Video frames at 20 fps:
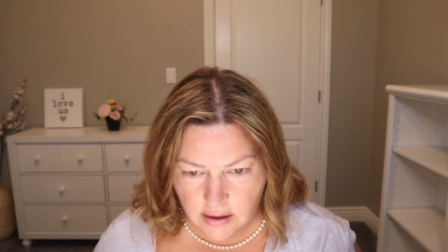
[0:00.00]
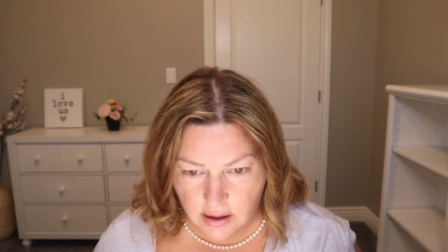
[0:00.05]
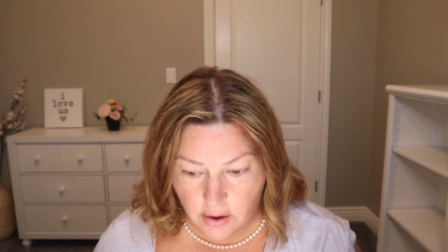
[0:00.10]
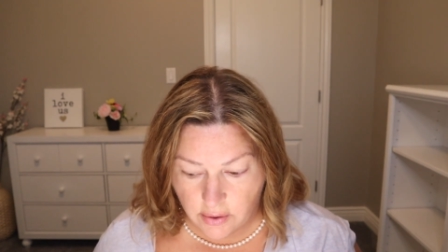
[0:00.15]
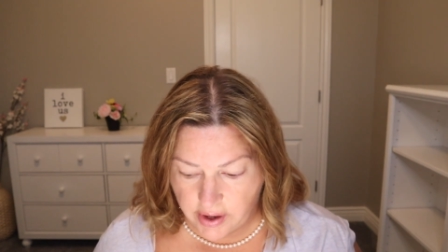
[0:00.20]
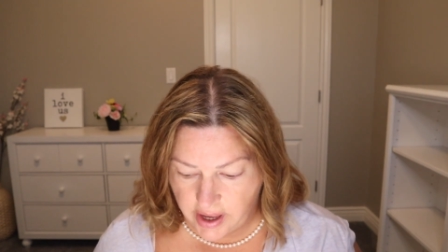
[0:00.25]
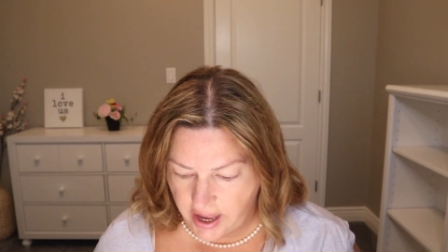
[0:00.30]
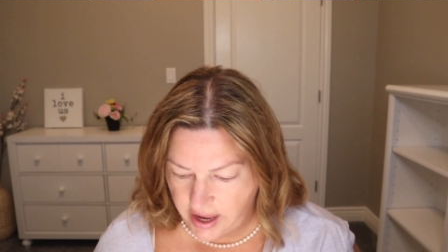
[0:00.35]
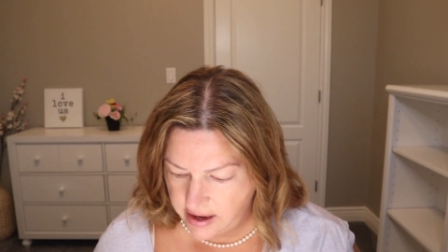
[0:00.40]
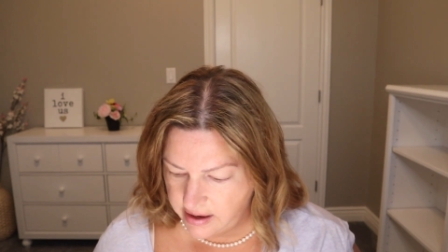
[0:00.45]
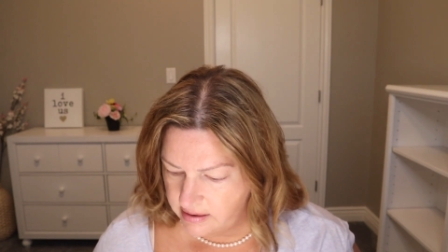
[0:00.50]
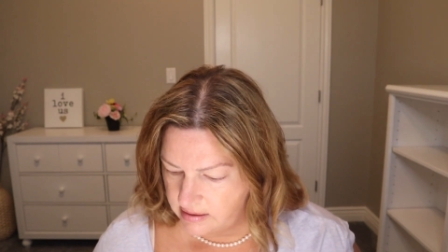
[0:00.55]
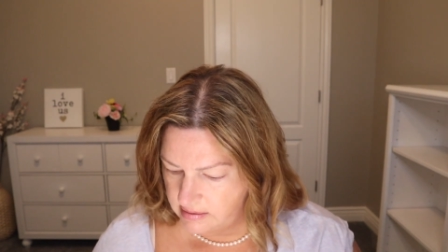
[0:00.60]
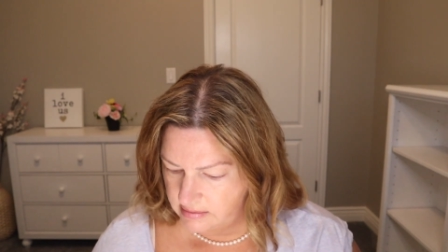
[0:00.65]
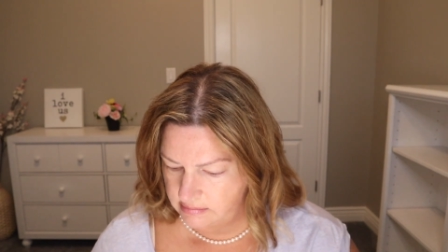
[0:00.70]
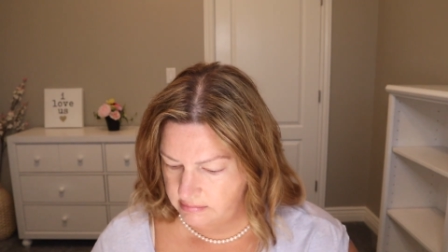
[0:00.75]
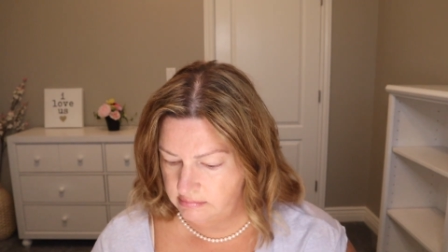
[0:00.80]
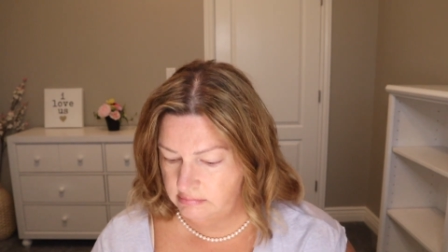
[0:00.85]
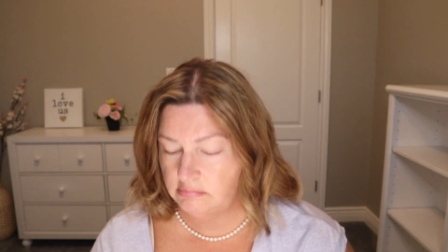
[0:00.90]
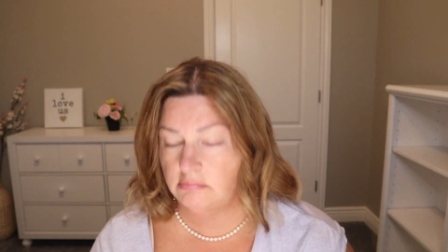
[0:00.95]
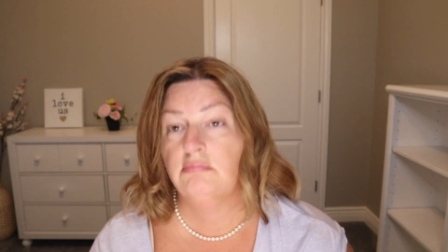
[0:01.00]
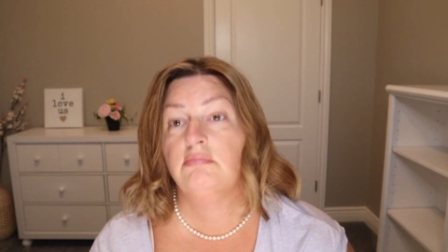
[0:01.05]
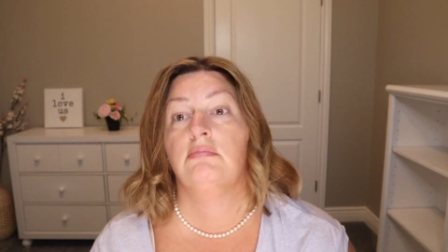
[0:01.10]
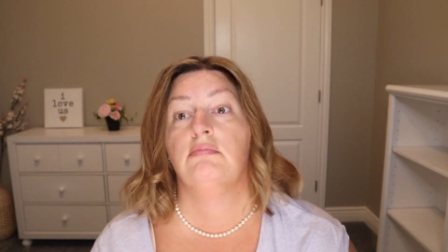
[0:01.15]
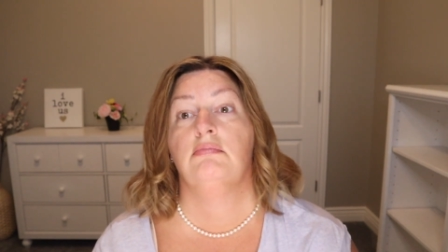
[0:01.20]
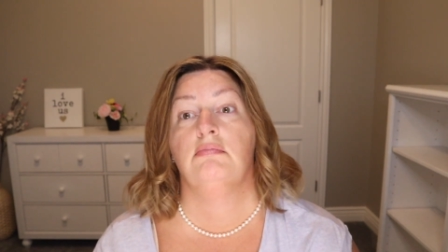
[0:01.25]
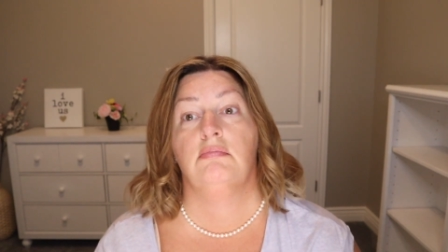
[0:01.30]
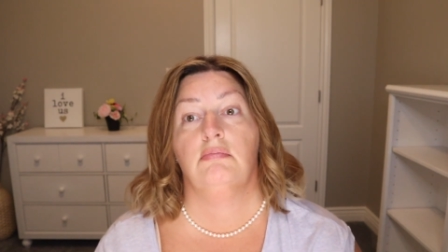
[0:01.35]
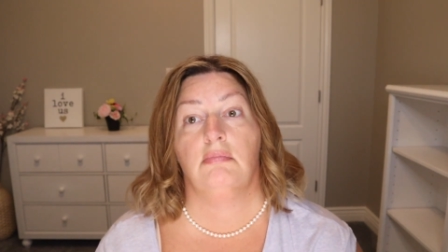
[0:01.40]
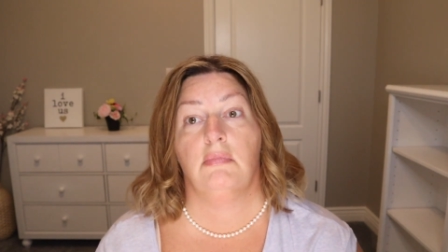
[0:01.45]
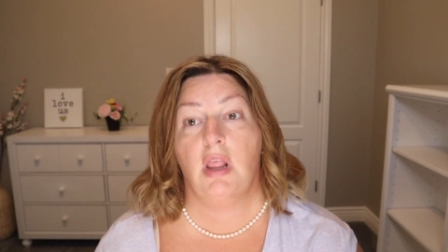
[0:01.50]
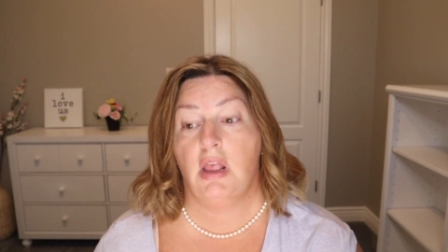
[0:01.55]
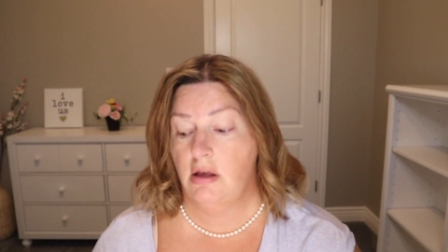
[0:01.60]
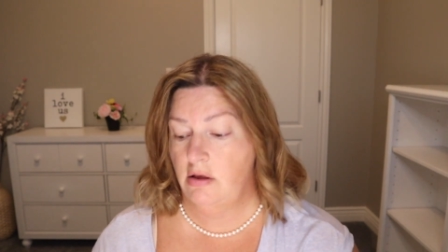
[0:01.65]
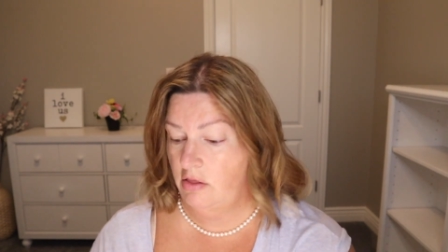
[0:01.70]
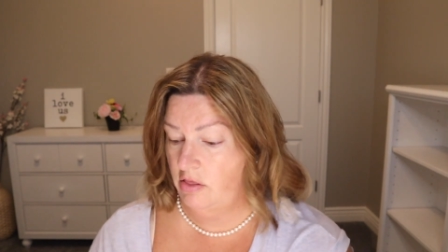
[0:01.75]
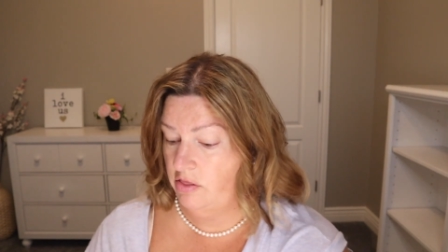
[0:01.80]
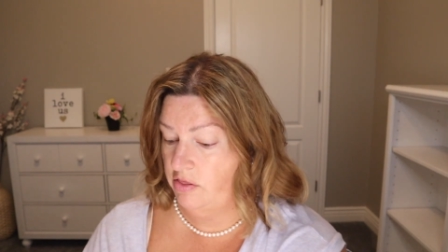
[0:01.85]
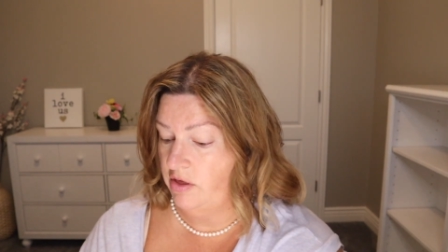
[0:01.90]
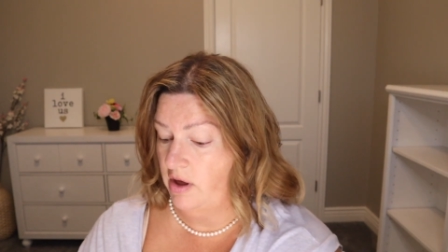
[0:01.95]
Okay,
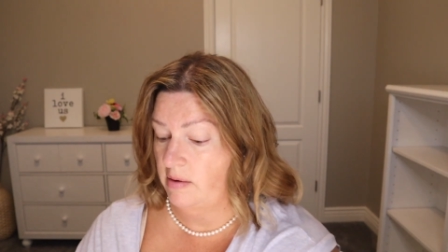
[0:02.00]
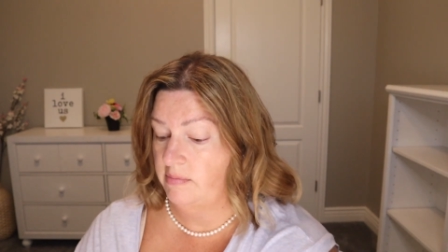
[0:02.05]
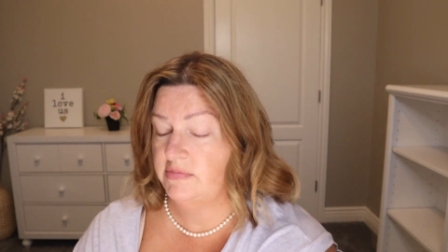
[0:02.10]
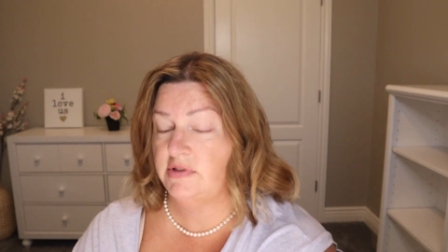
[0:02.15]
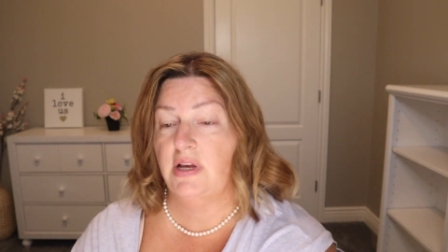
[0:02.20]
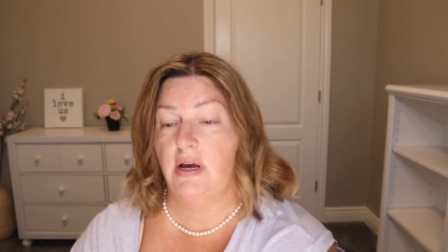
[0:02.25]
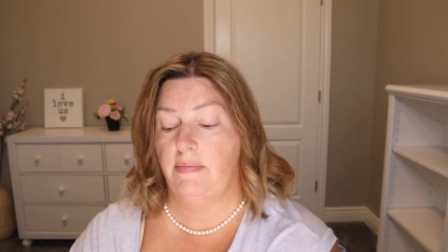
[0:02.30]
thumbs